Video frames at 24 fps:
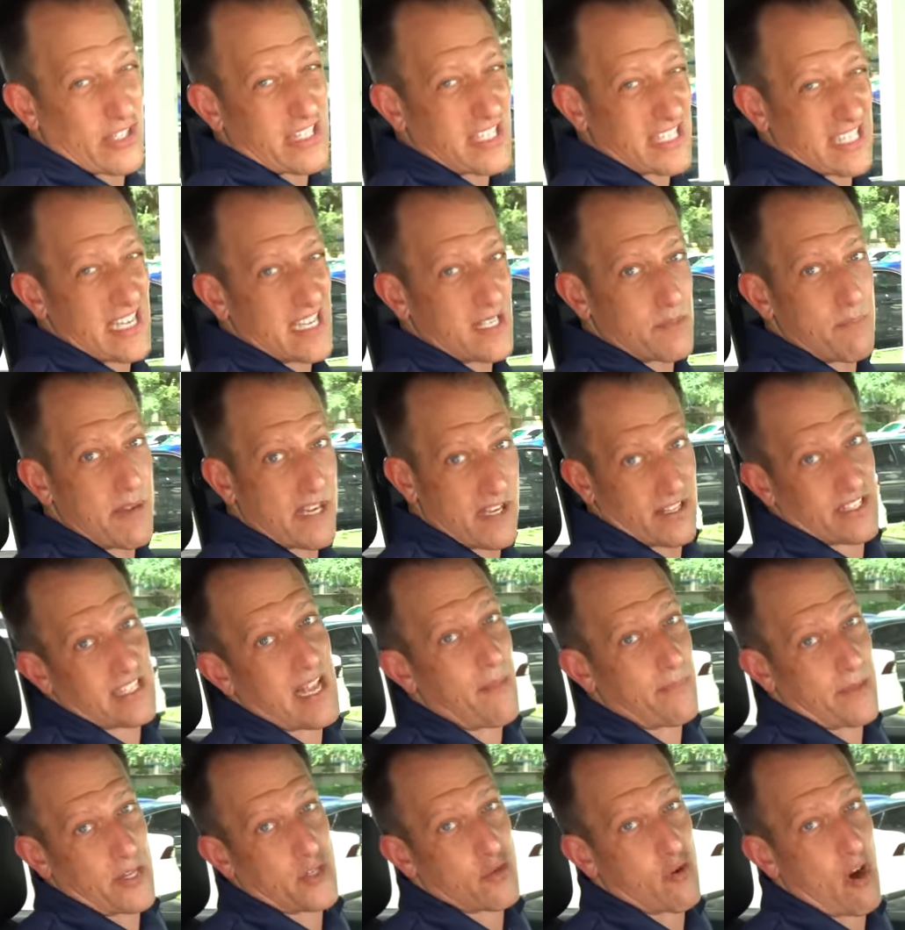assist because
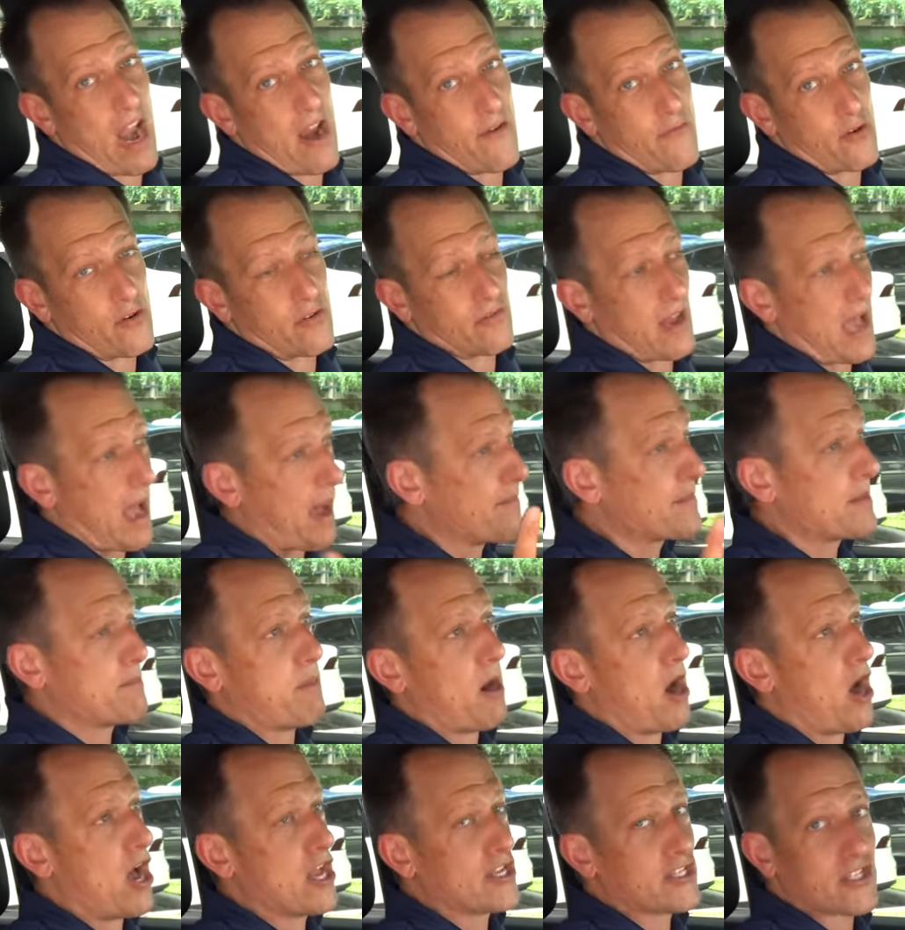I'm the driver, I'm the
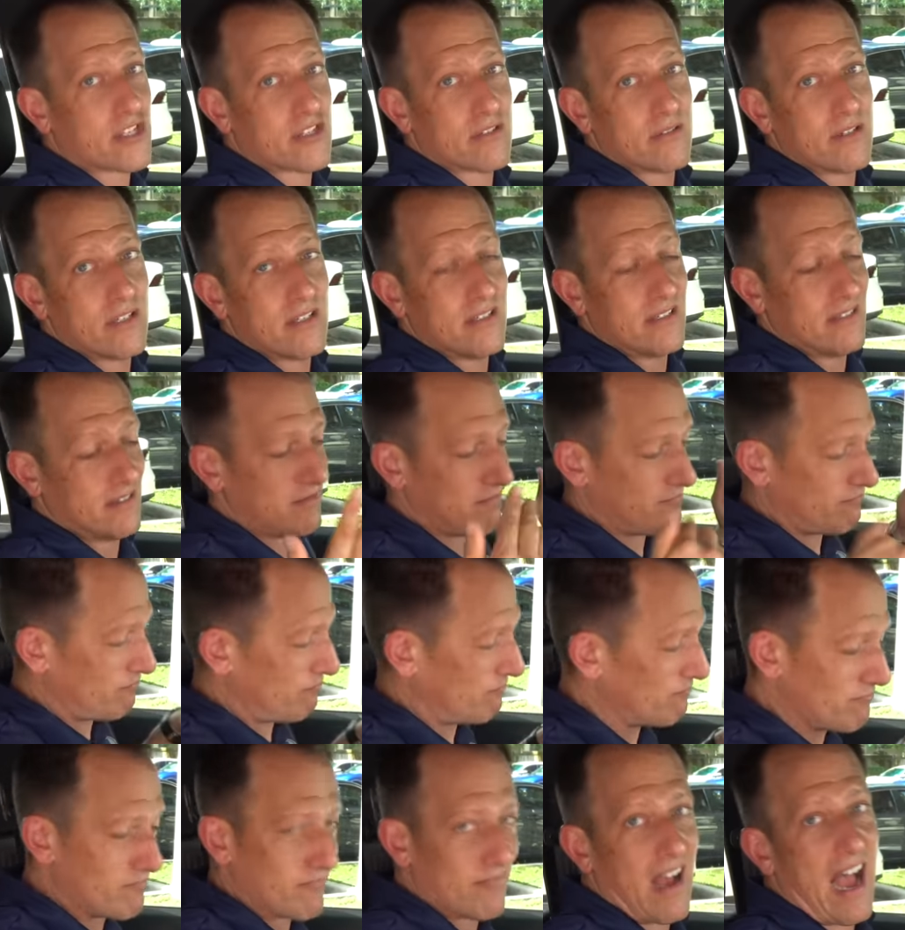boss,
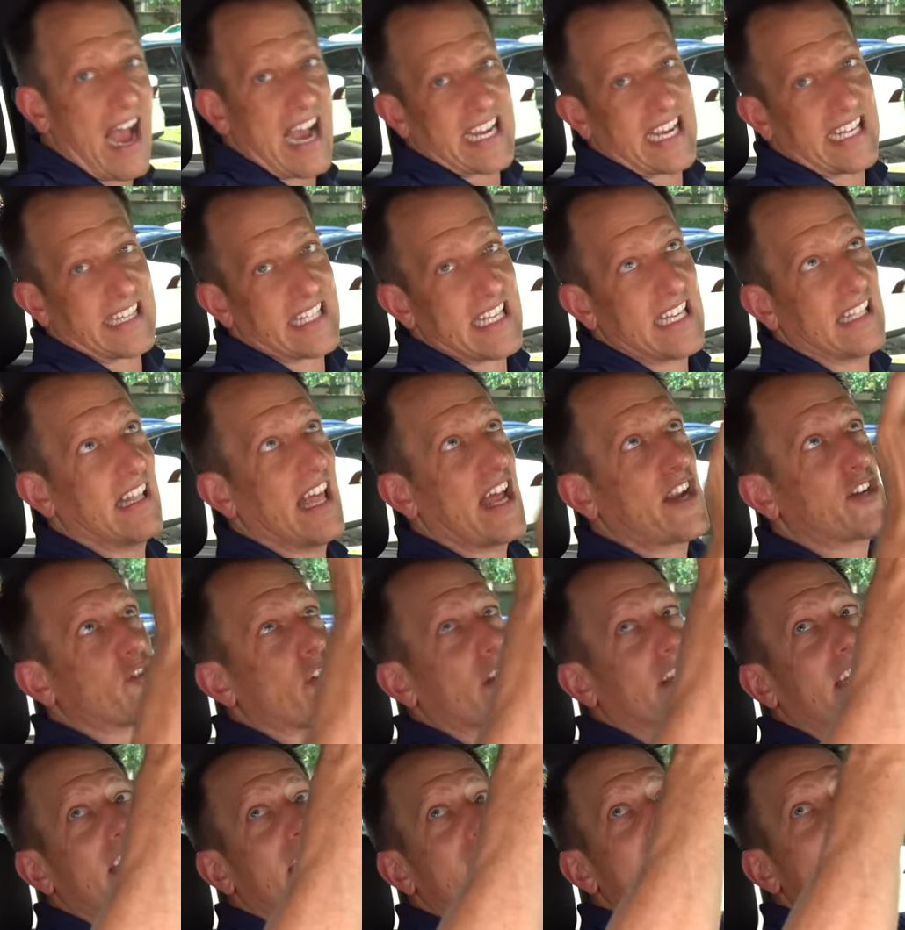I get the
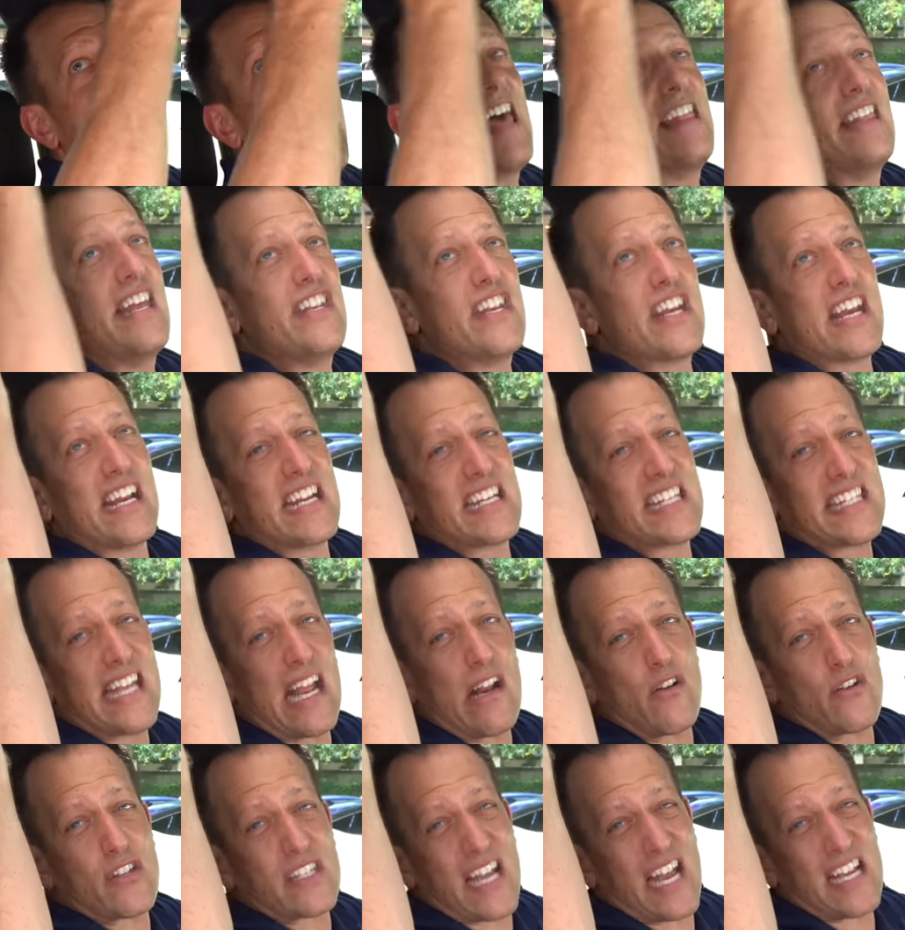electric. And then you get a
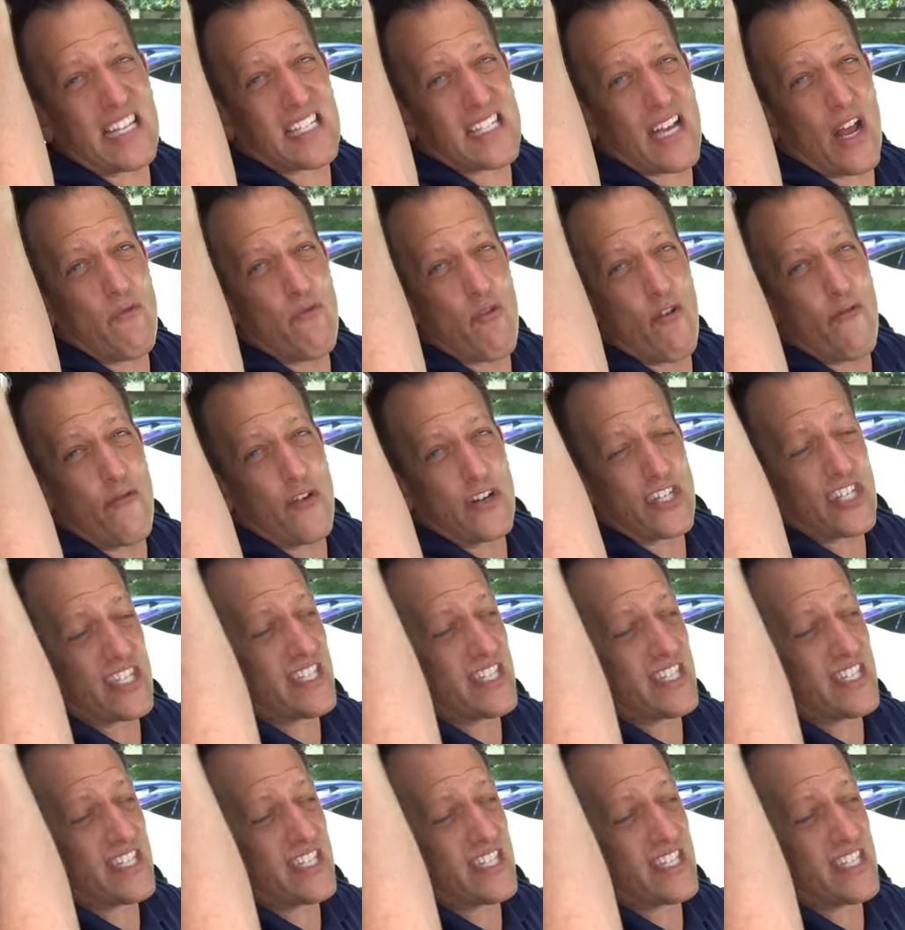standard size sunroof, which